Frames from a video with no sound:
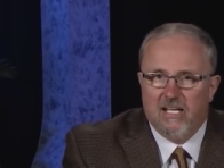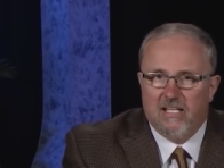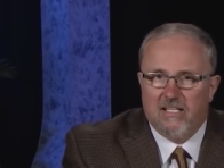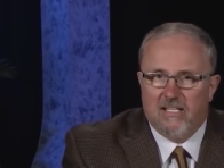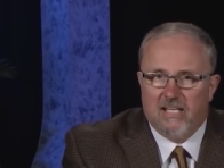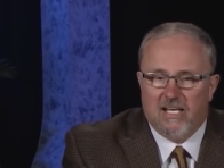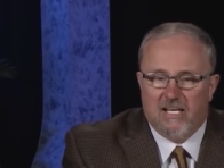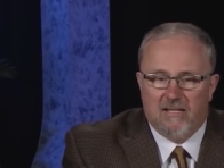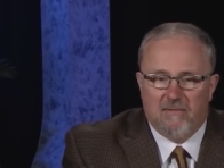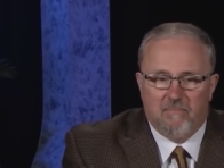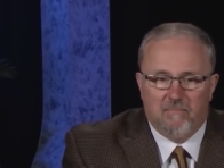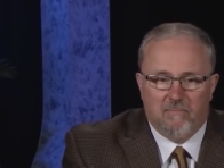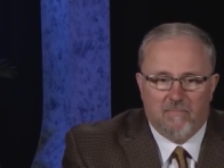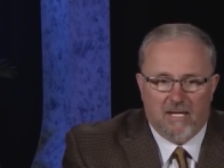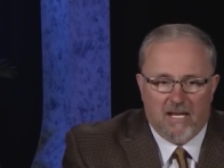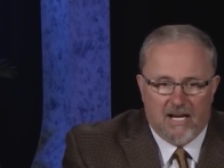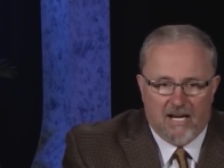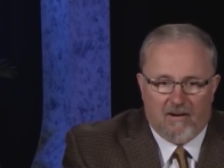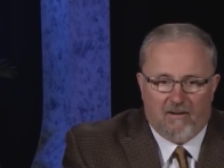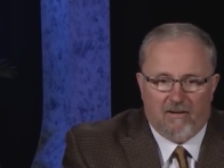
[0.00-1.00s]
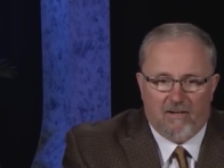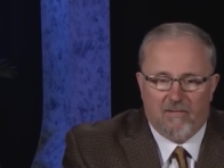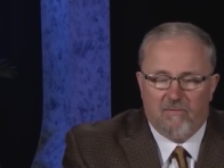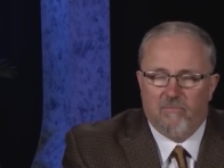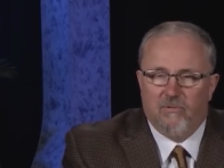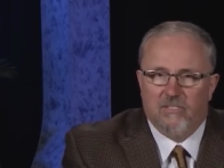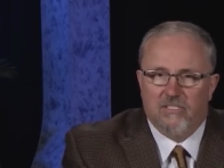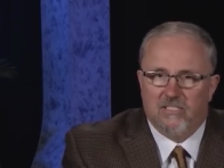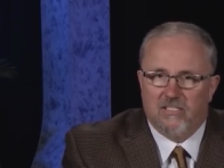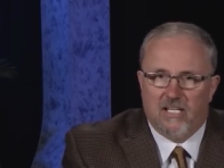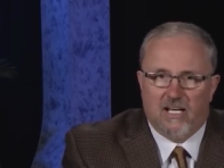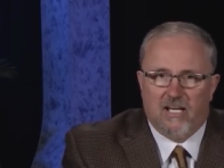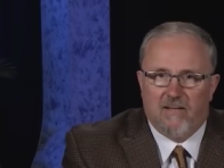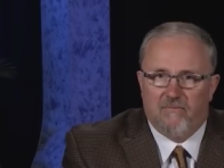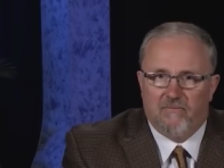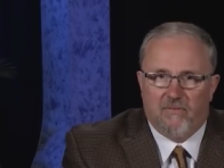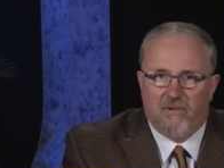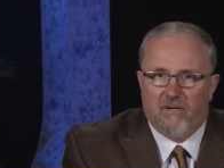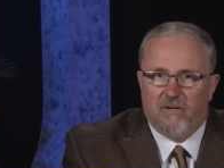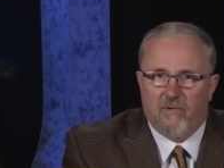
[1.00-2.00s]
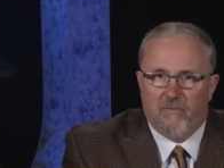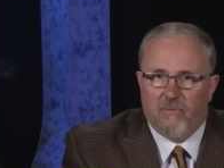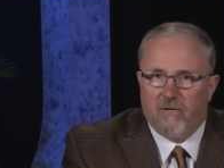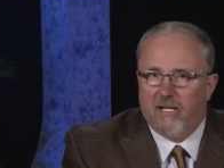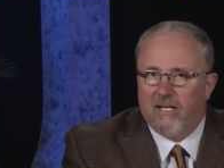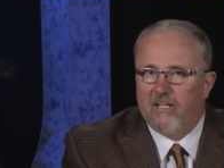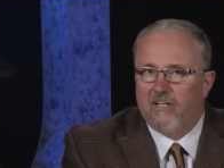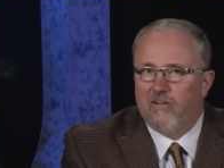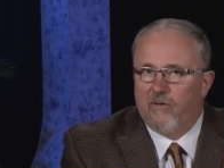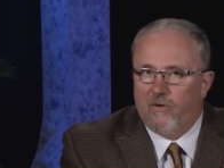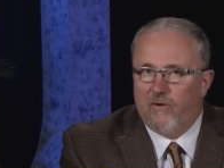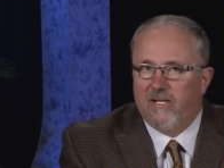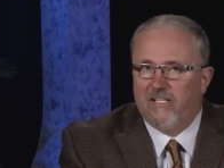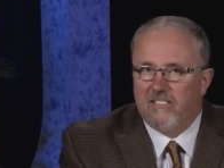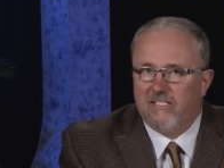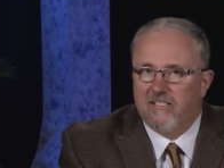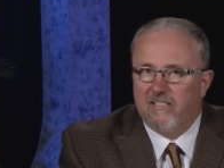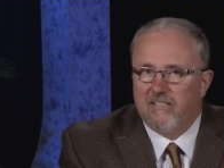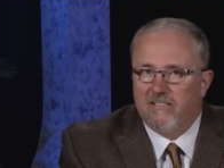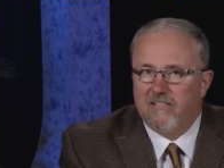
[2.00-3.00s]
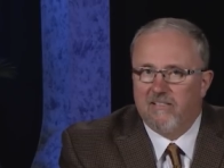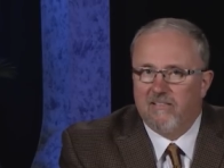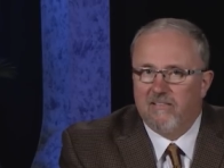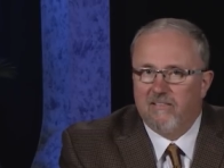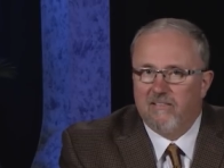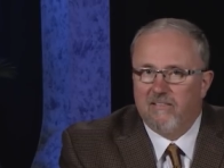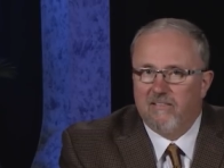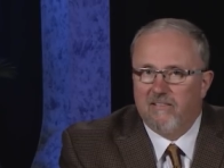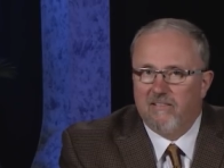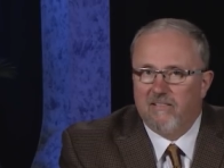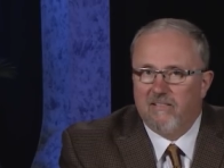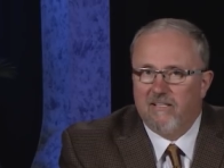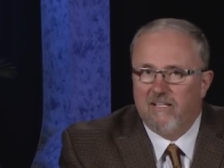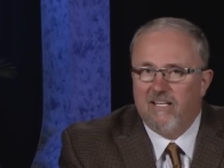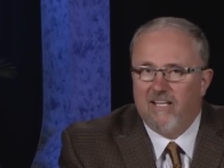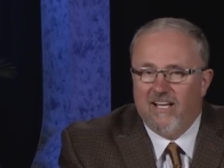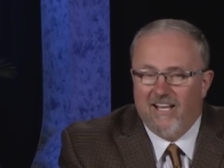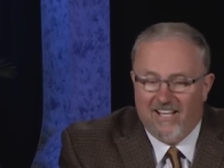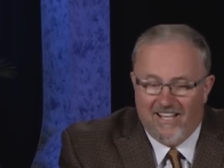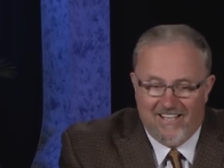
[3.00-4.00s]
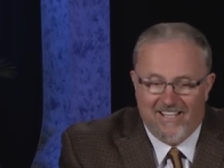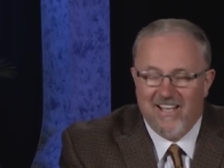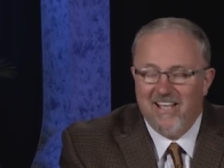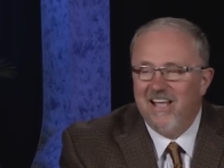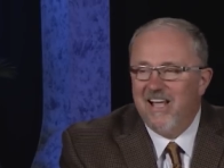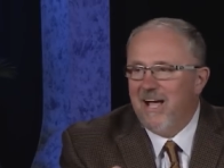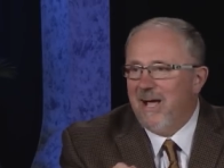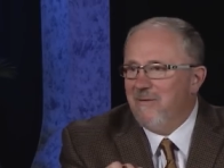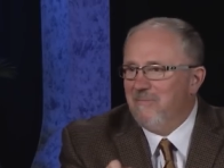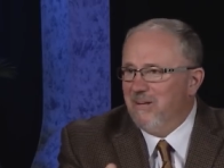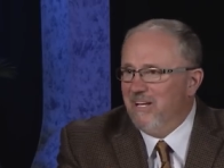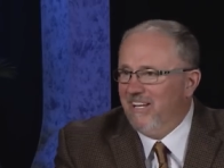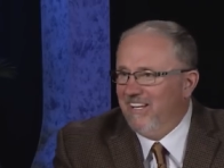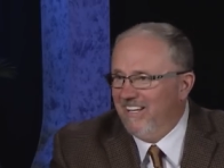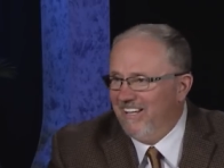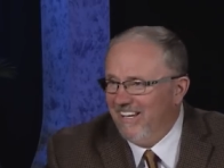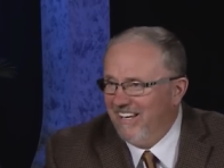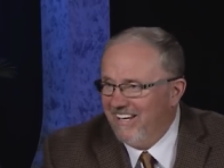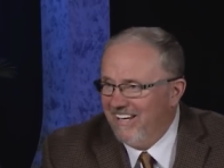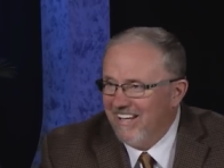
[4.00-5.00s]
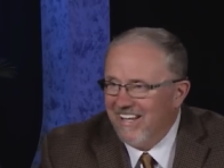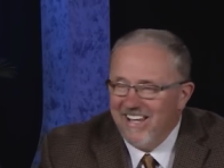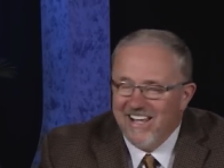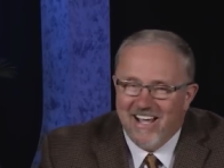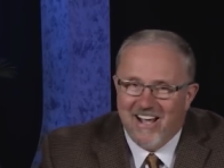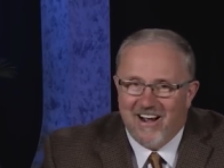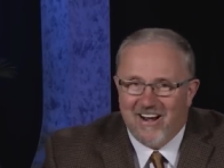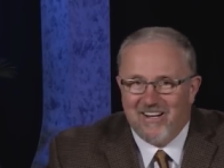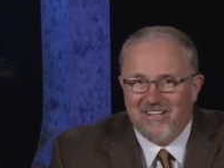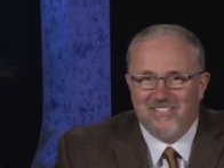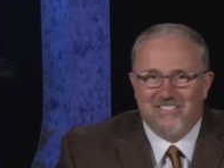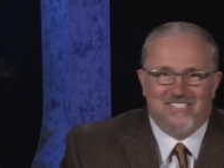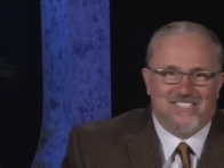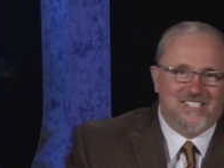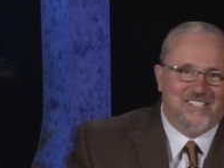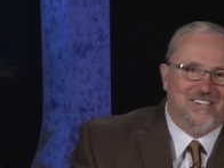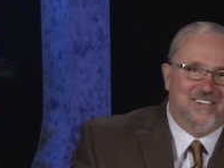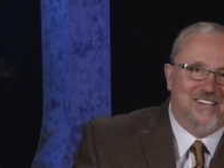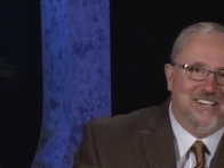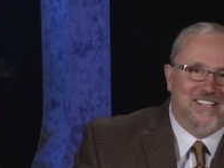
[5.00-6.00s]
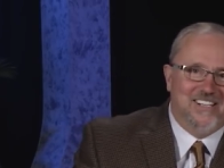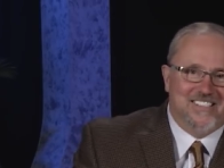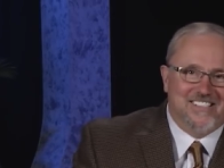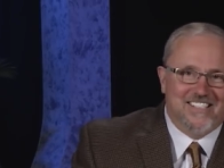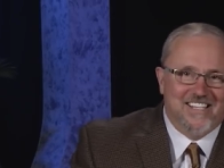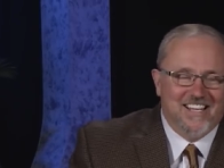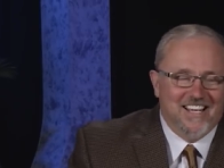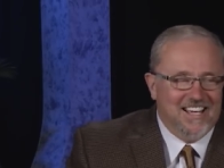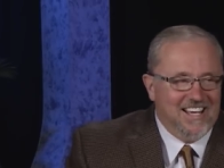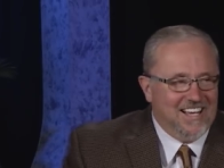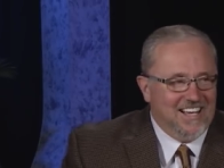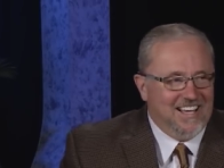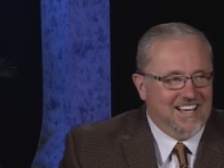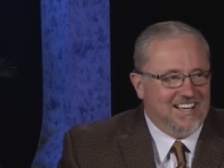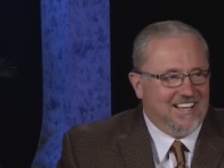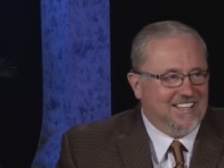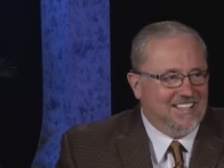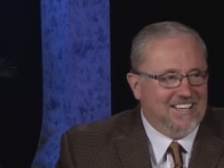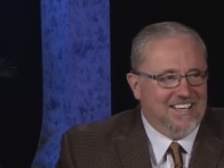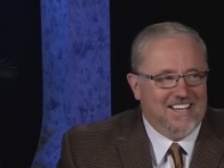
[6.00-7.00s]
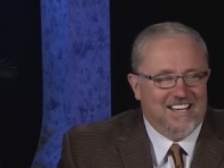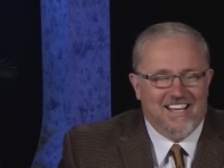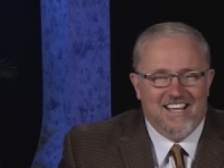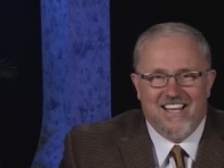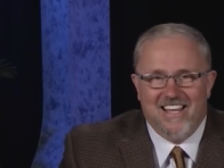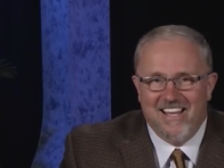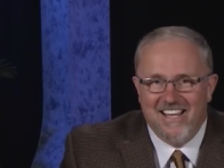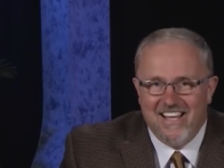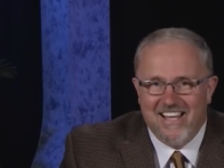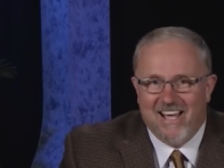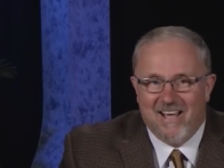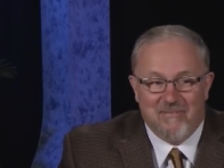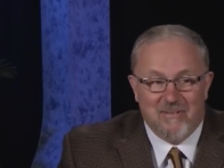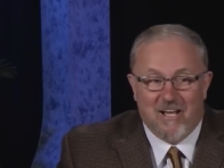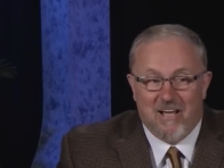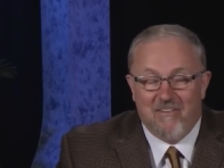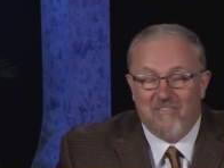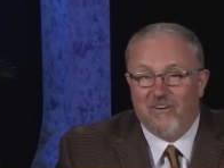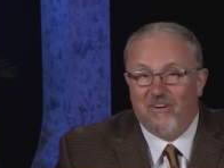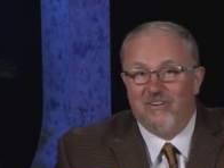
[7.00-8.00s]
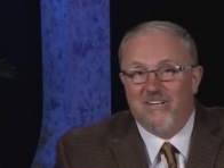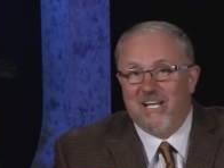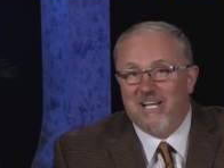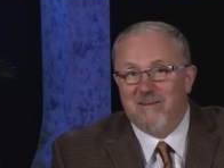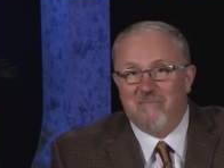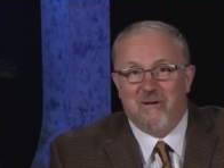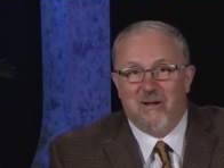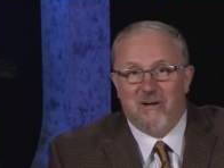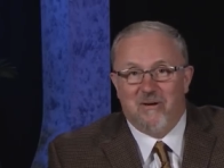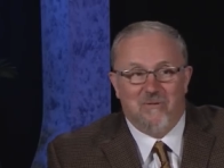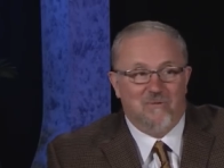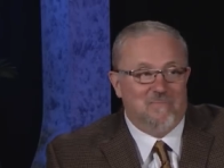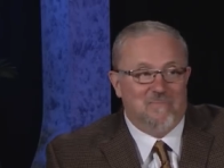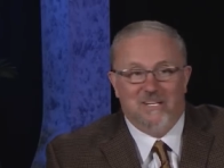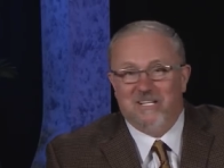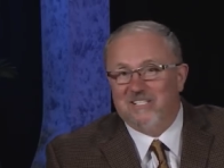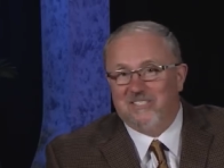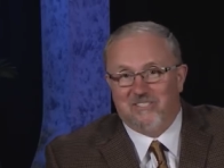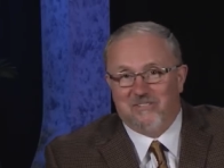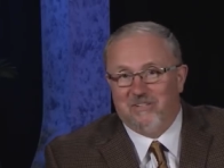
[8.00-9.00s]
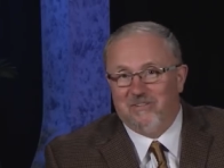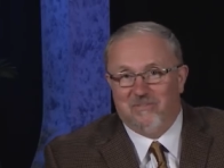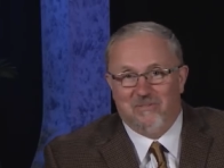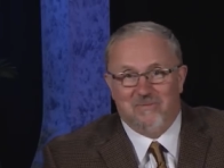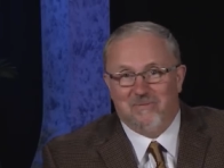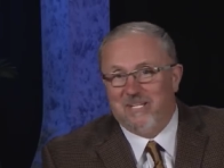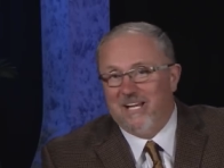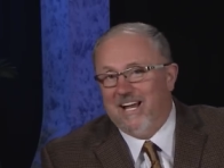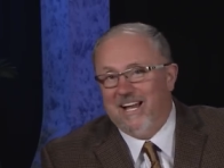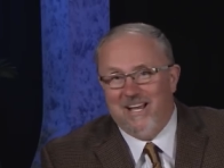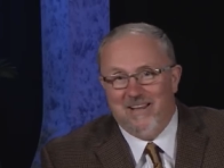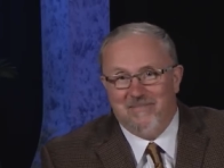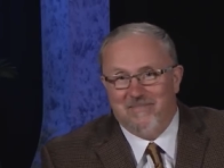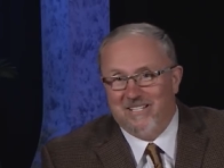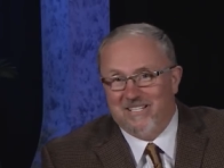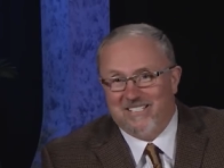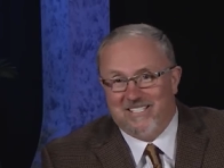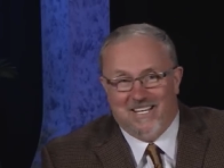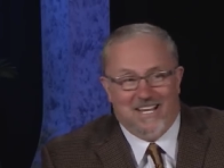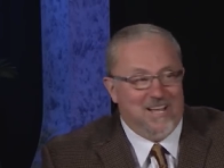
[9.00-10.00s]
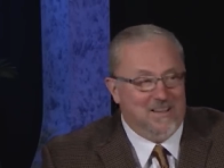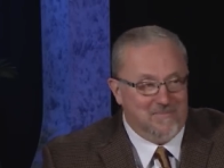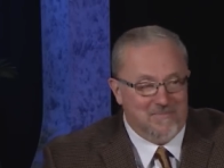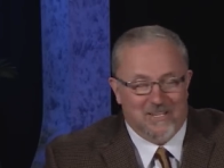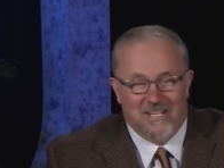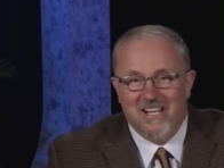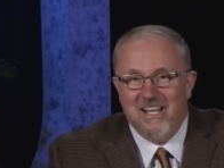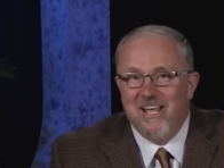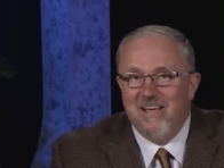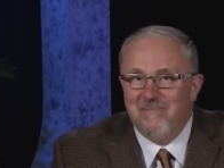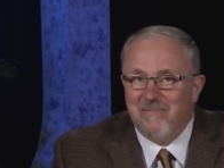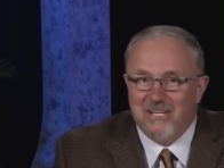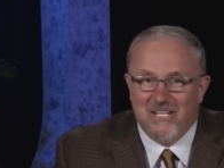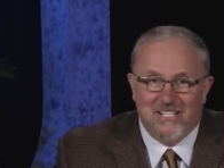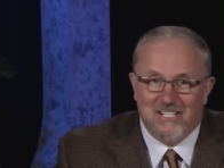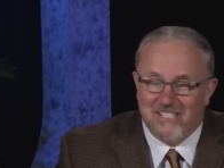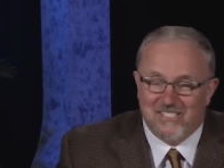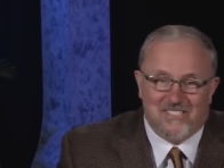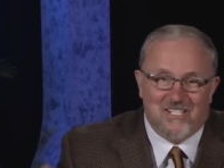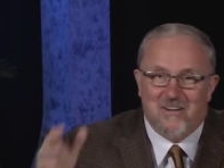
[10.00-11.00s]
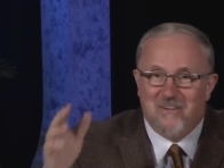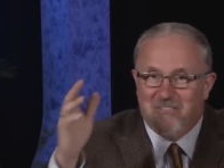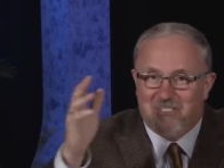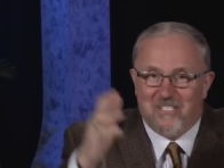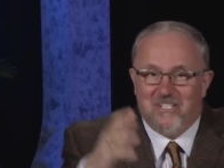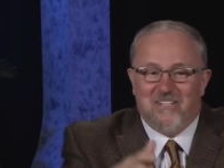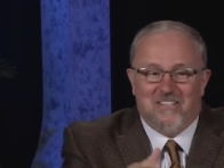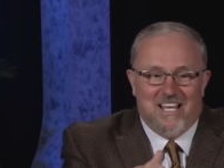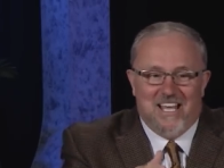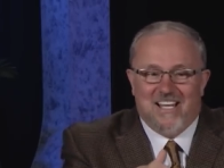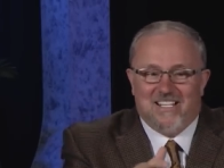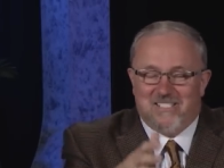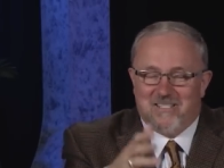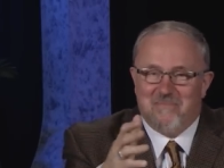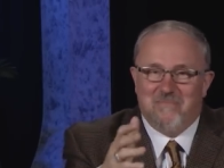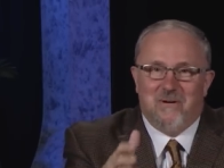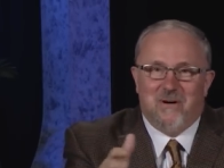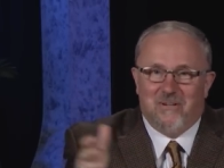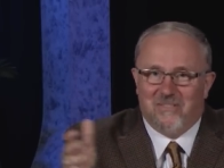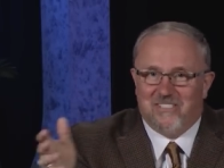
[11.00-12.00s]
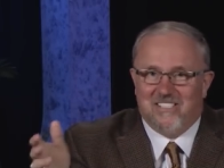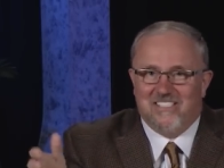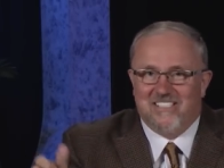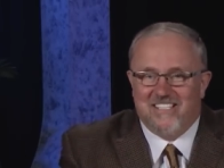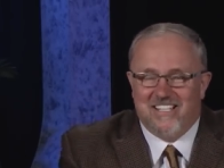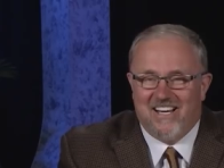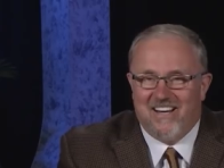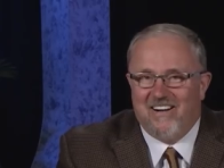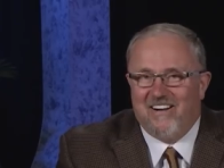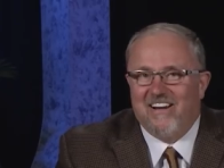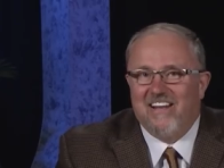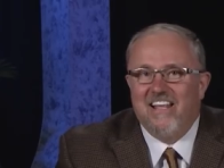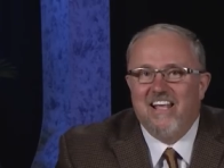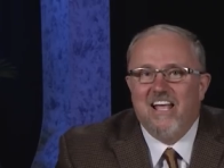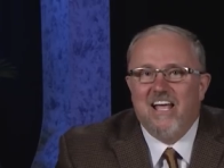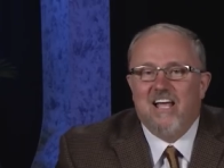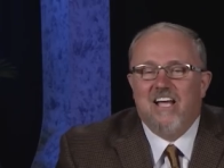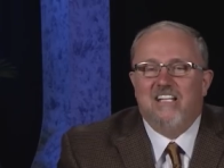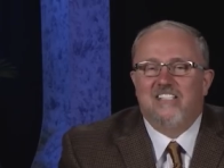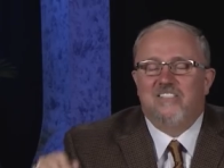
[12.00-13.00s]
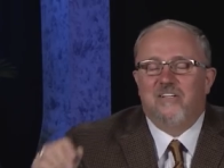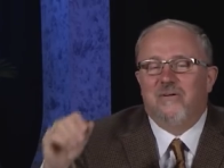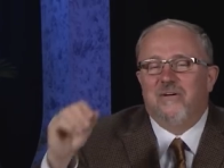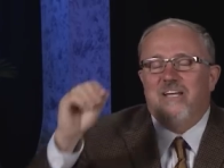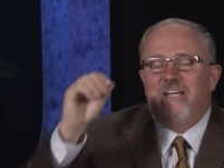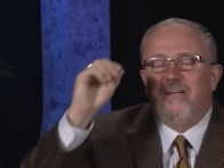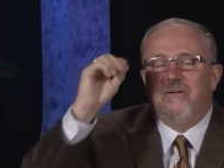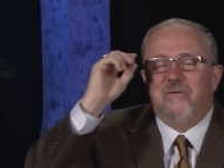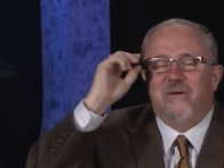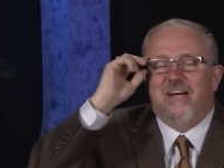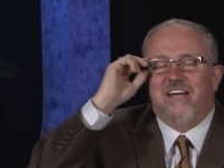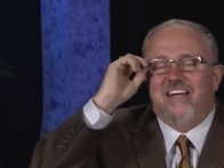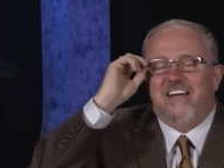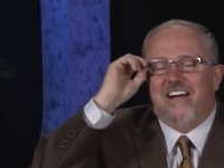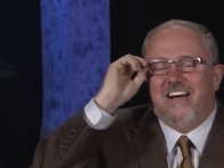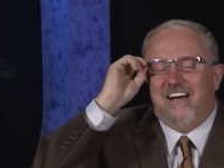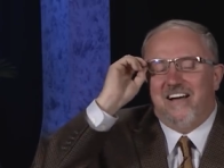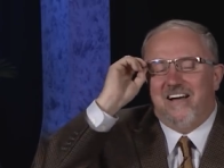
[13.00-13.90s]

that Aaron was not very well anointed. I mean, are you serious? I mean, I've heard that in my own ministry from time to time, but you just don't do that to Moses and Aaron. And so anyway,